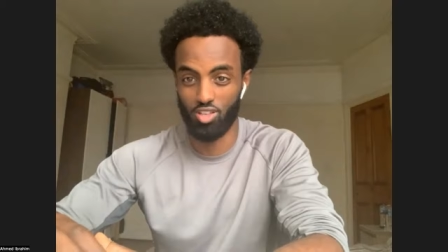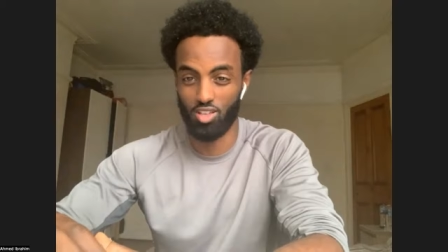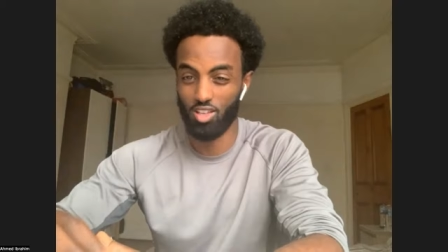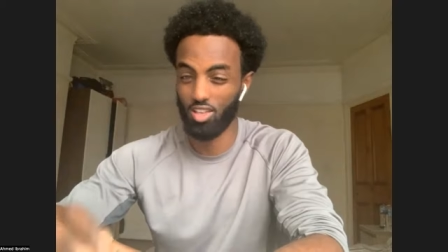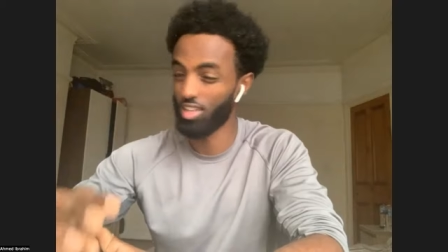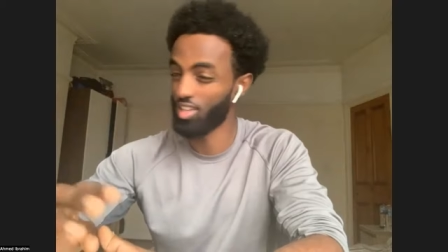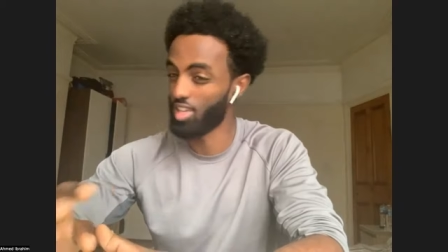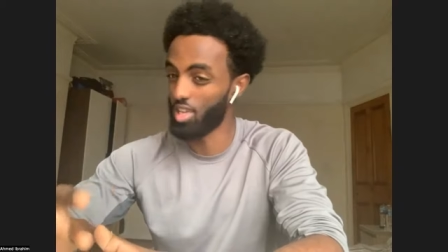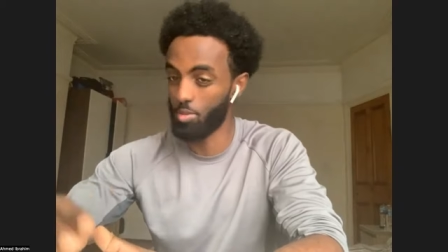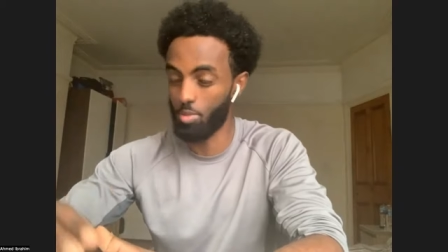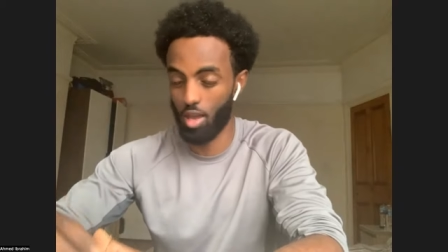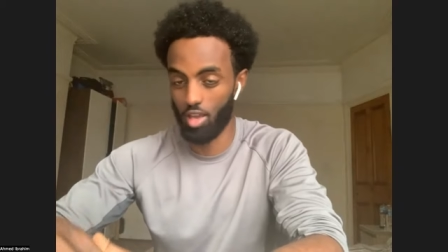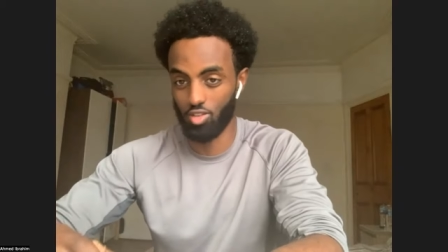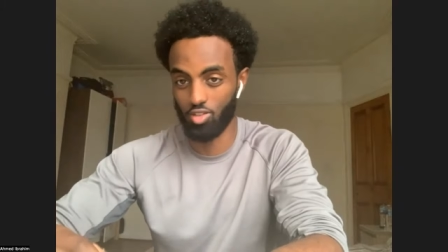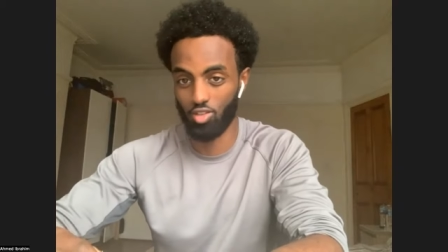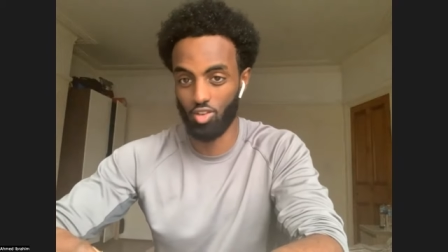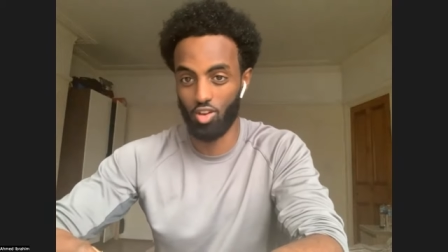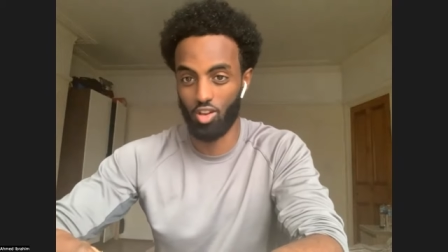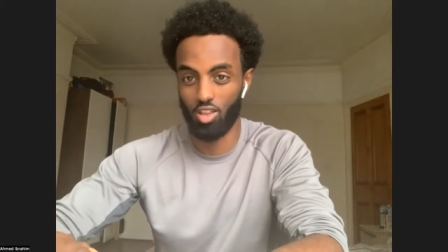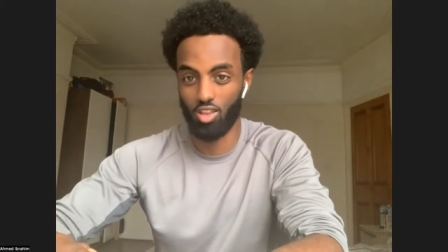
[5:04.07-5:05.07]
you, keeper
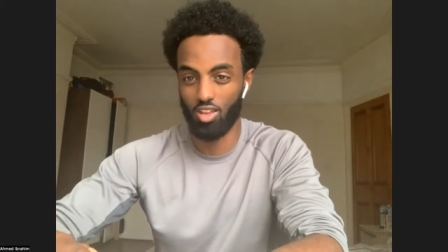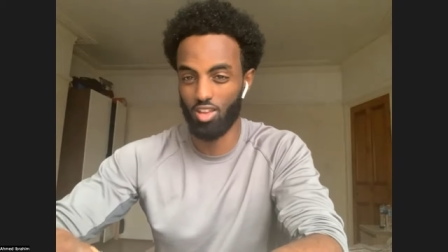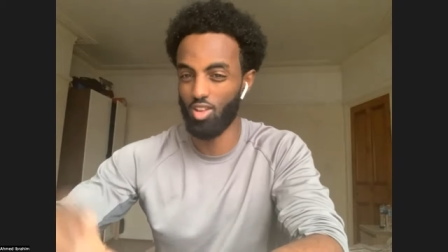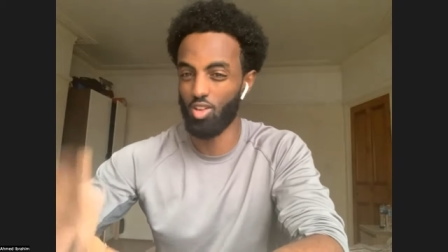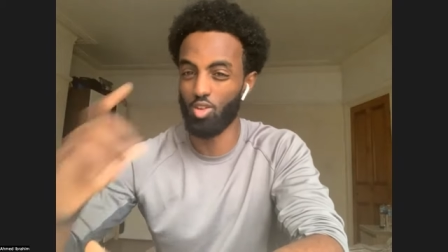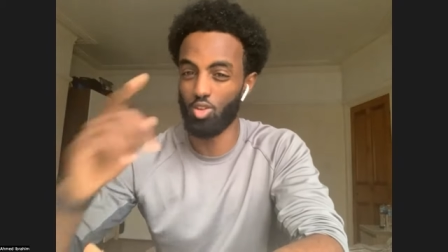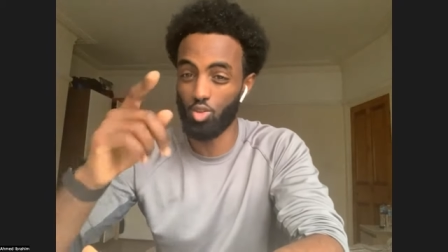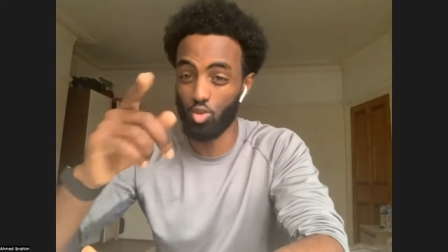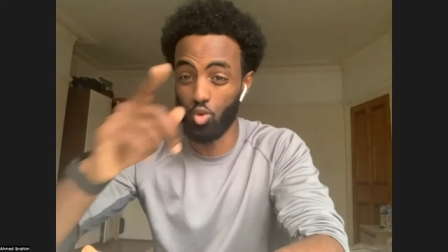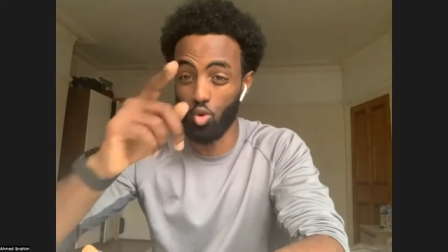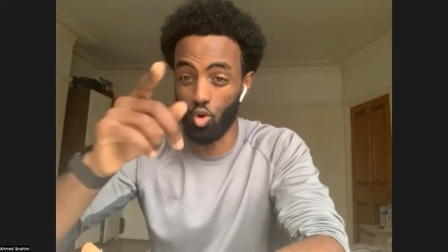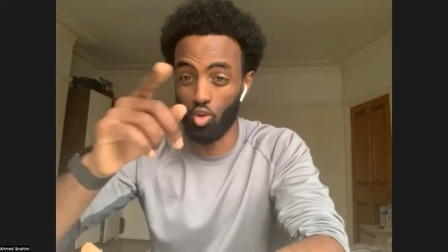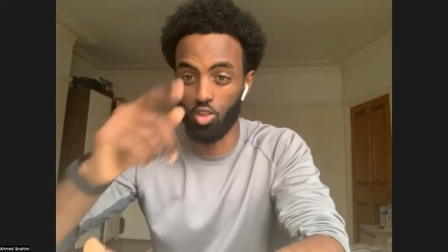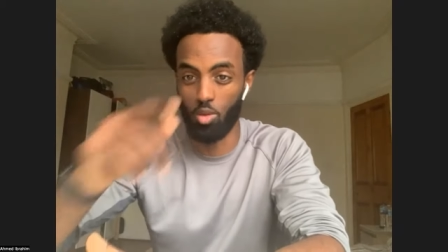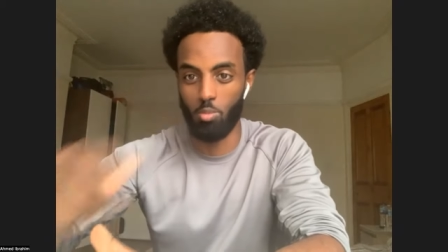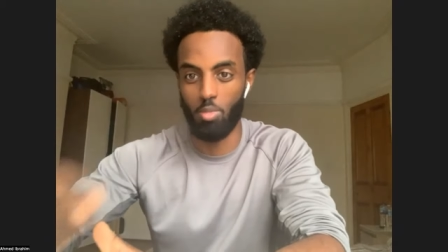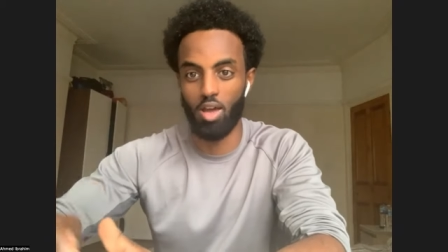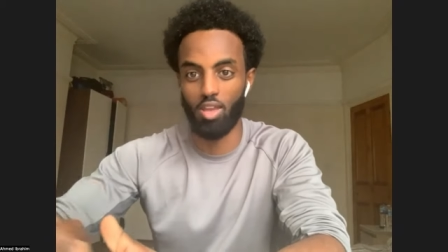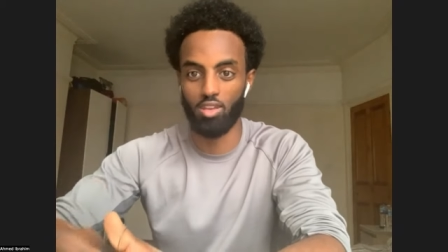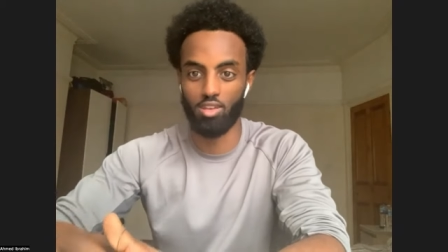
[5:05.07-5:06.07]
hasn't got it. You're the
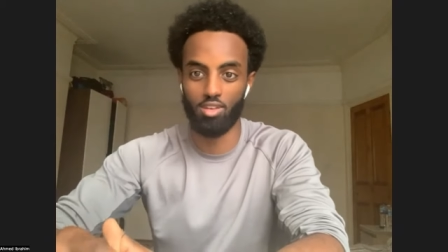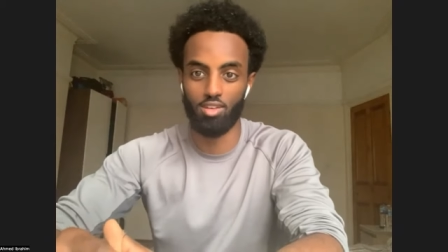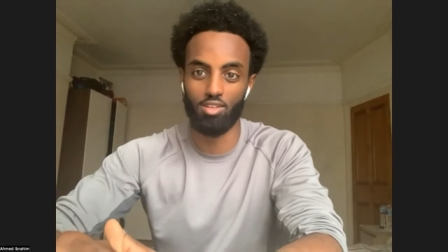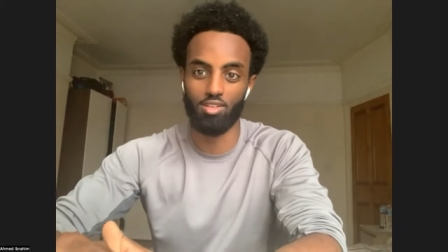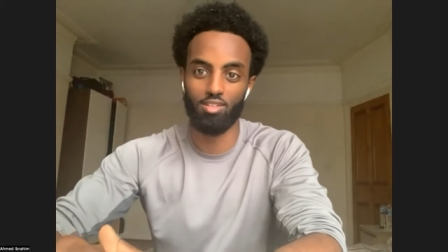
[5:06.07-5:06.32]
man.